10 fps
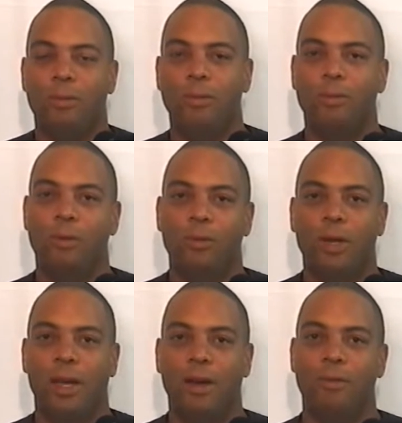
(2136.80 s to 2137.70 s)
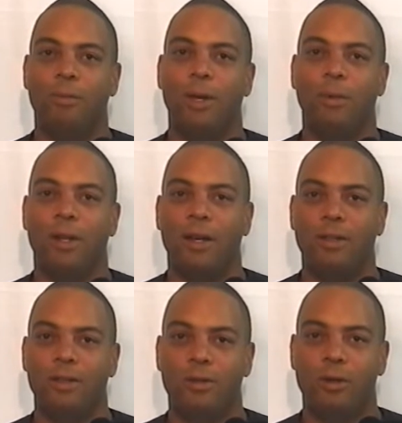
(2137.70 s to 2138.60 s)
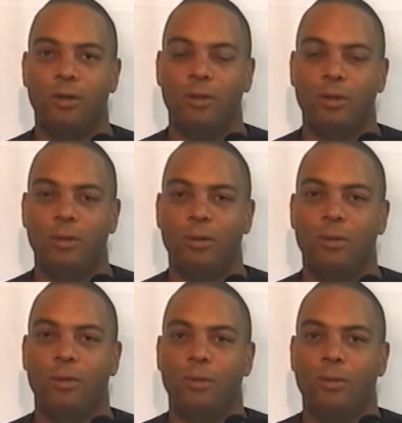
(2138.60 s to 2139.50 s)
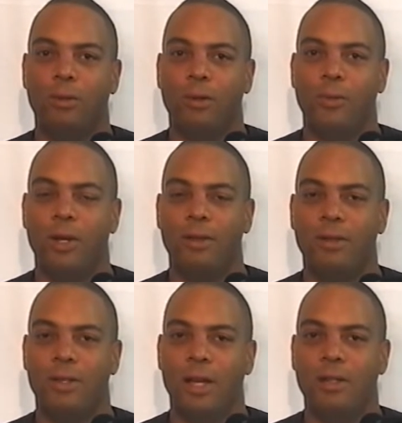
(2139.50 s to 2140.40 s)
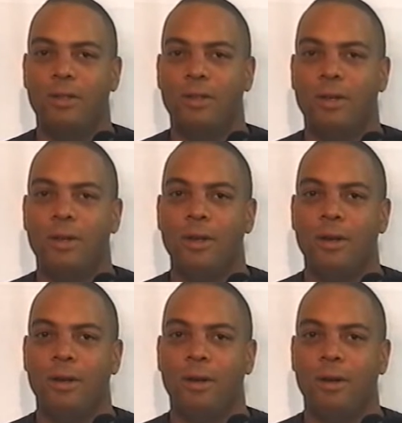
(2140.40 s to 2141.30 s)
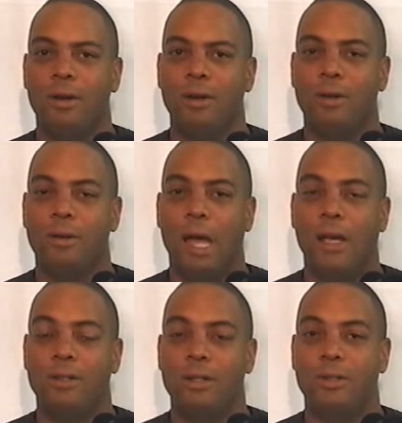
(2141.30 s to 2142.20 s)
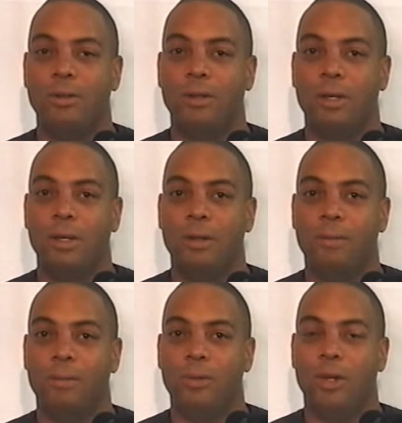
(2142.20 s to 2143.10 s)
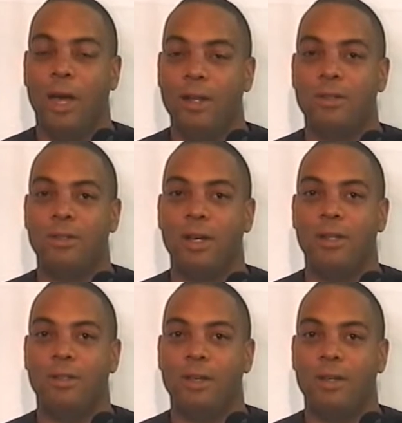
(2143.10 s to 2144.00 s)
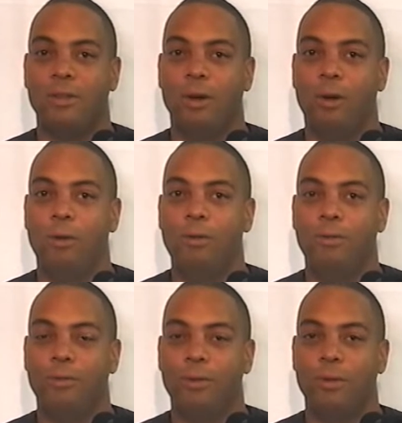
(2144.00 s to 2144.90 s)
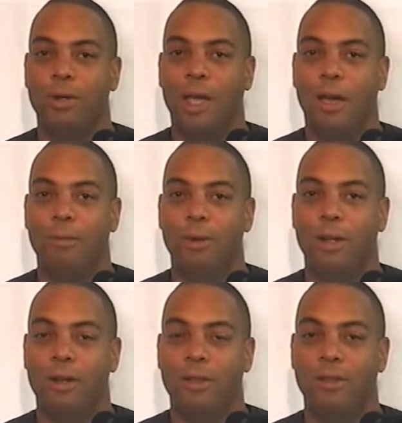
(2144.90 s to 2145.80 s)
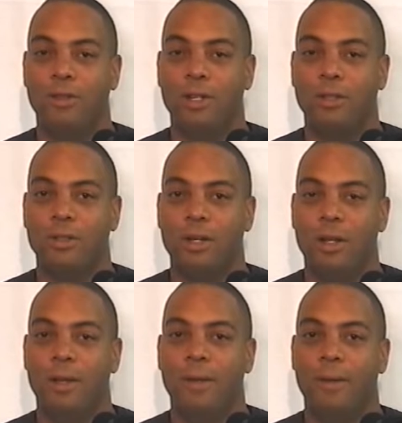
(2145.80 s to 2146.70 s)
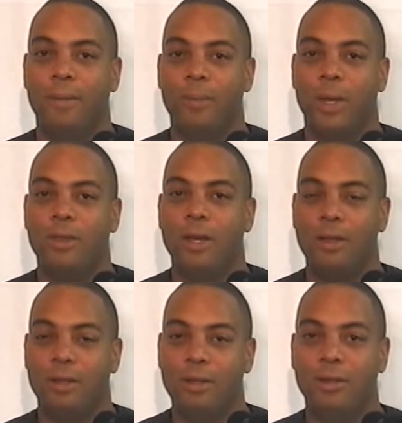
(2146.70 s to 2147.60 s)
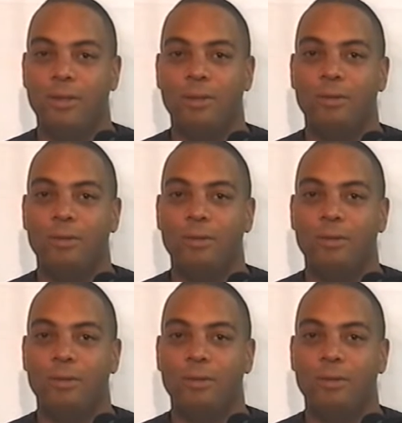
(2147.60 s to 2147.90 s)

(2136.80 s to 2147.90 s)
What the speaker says: when we have an amendment like this go to, one of the states, or actually to the United States as a whole for accountability of the judges, I think that this